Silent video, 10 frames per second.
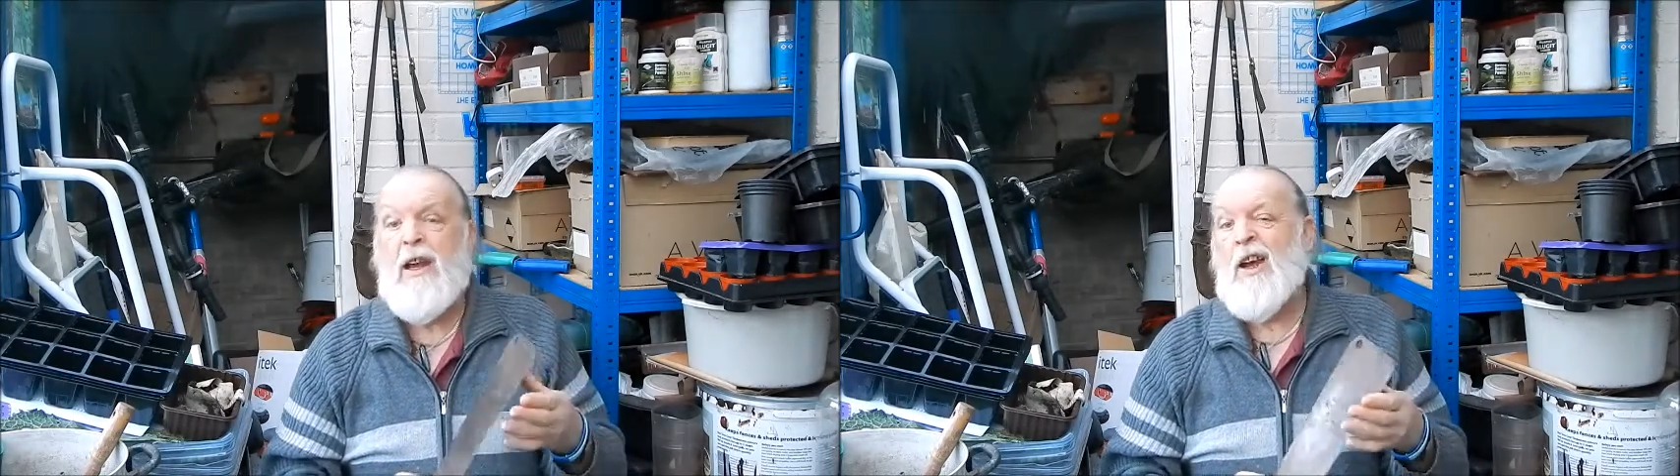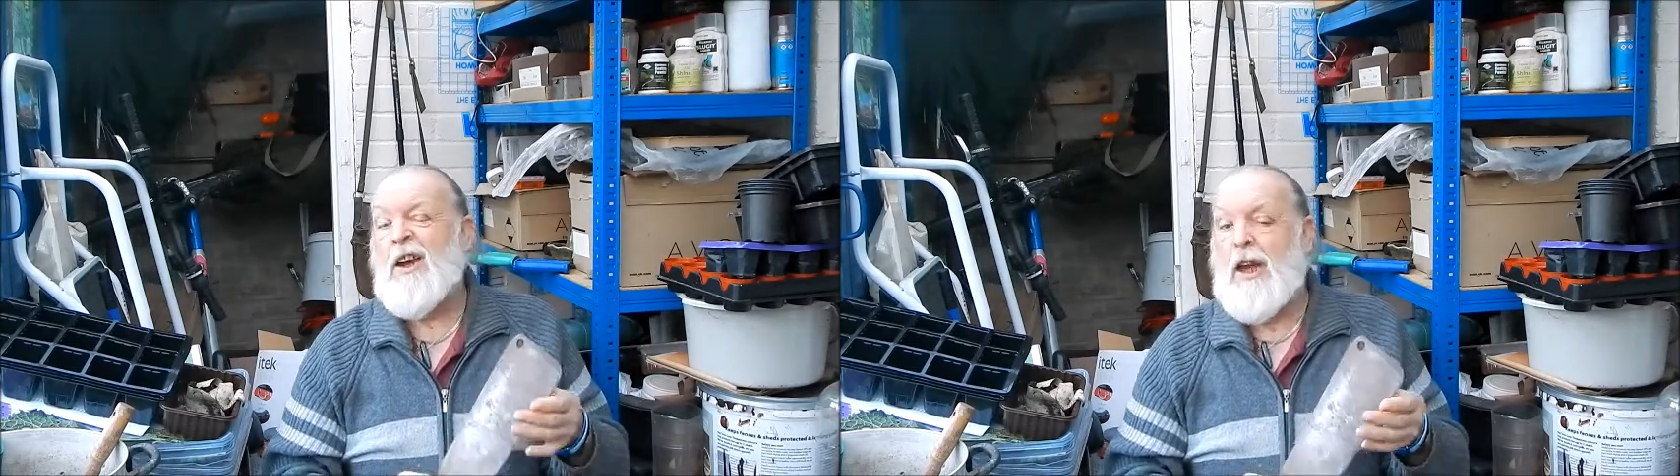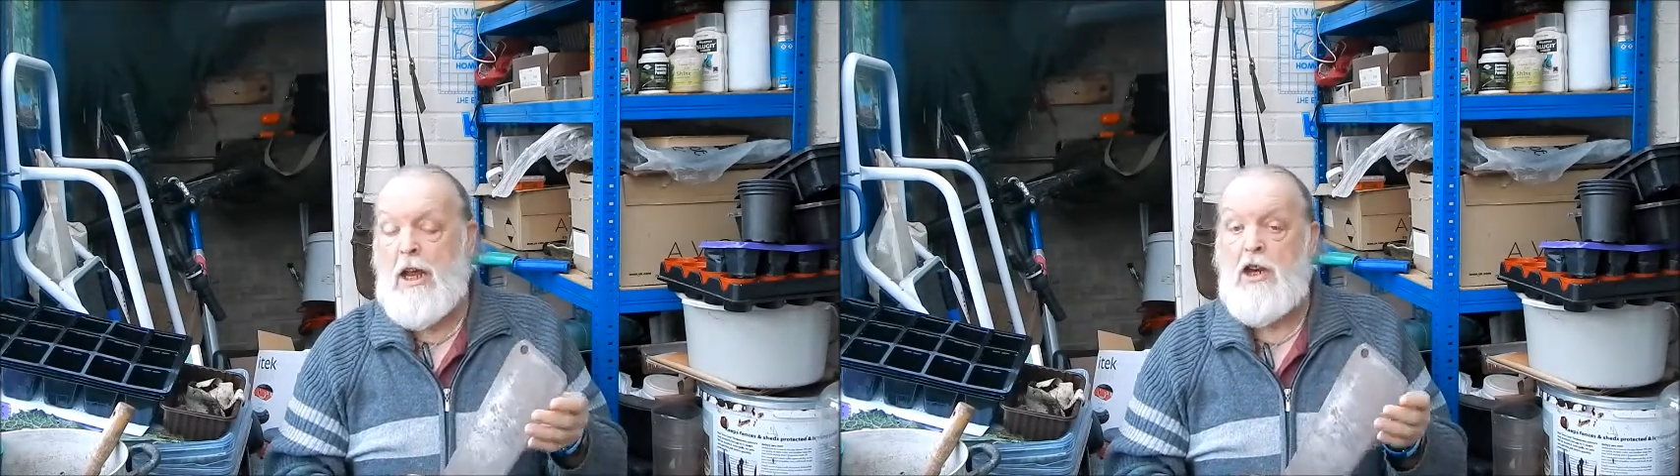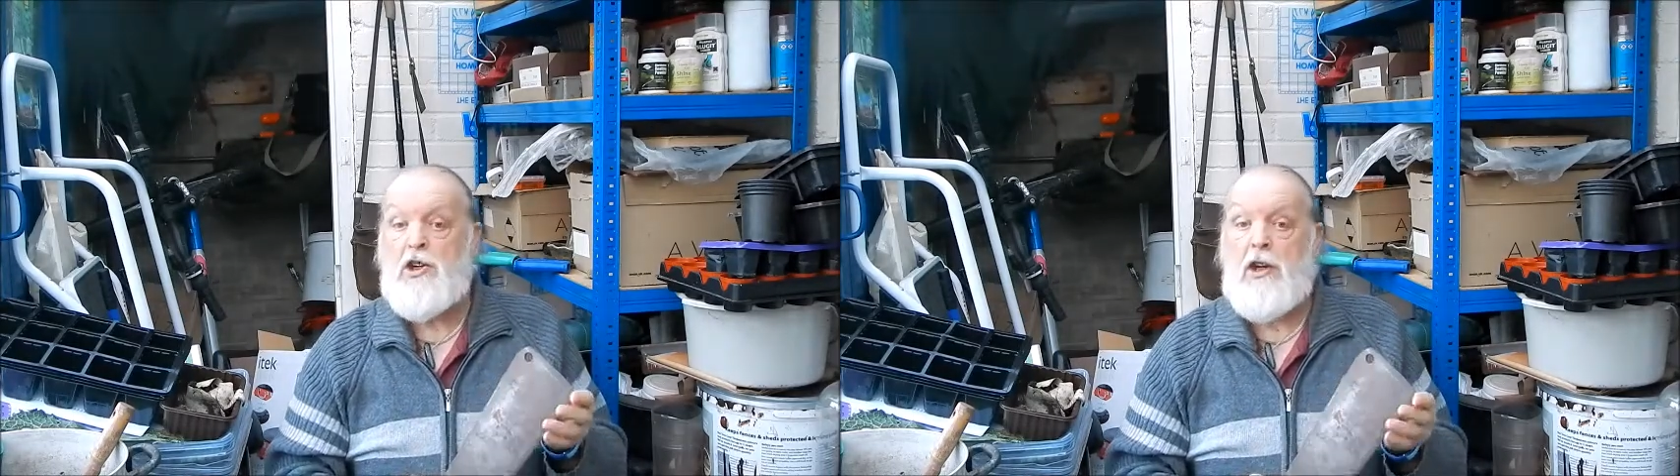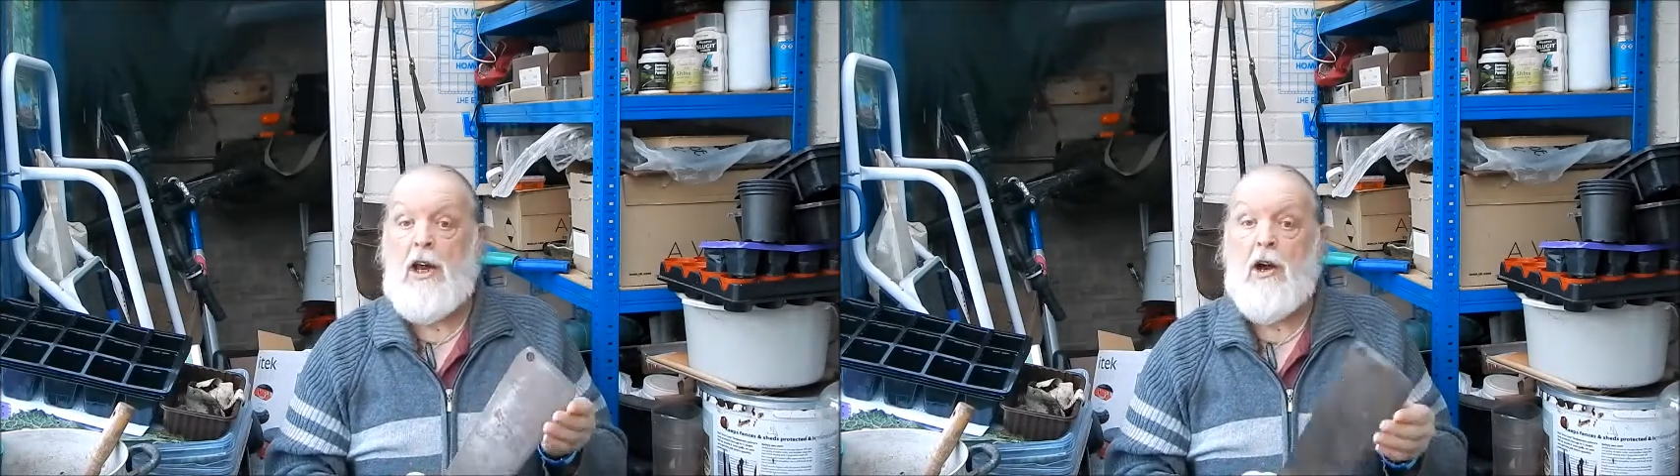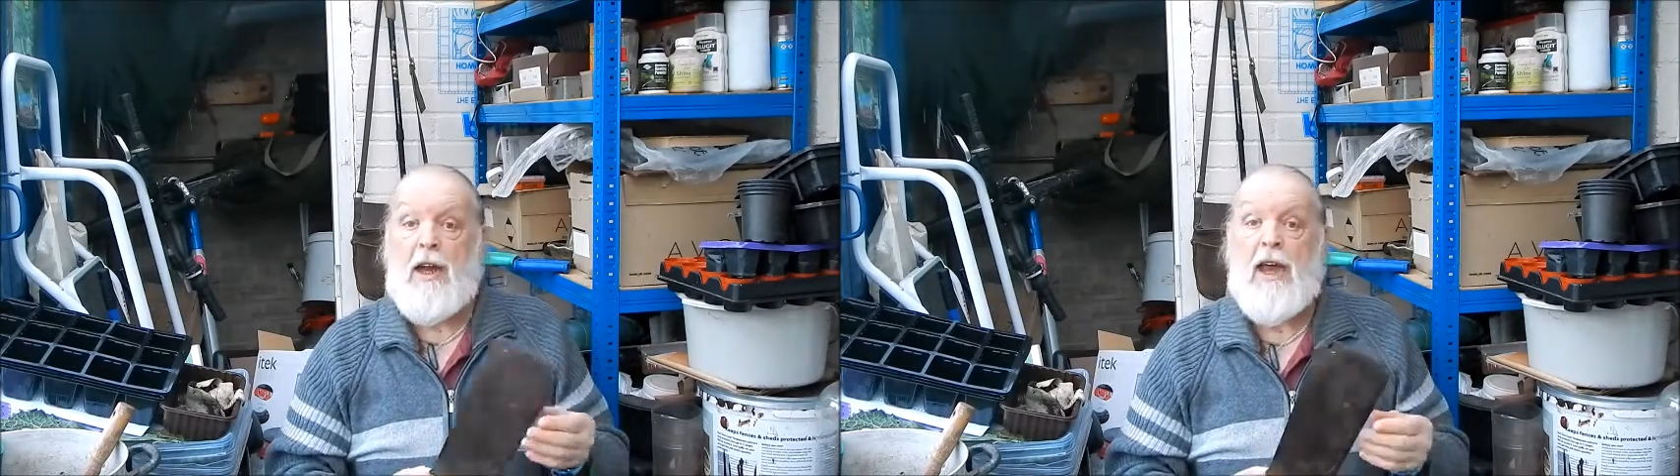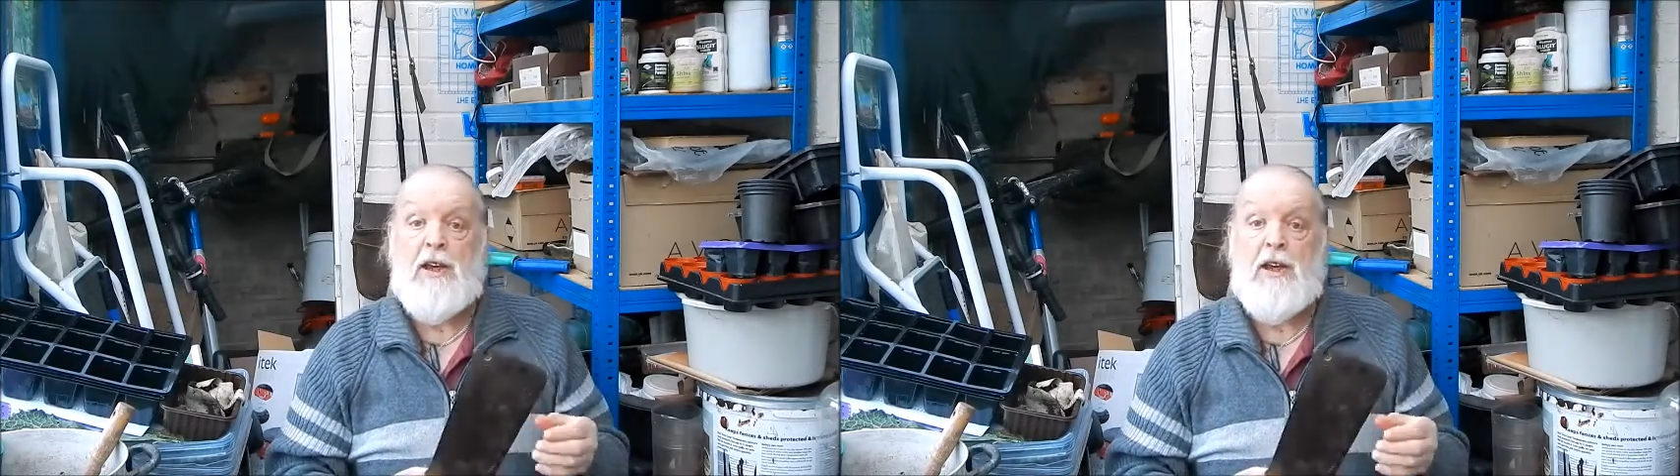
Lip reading: Occasionally I get a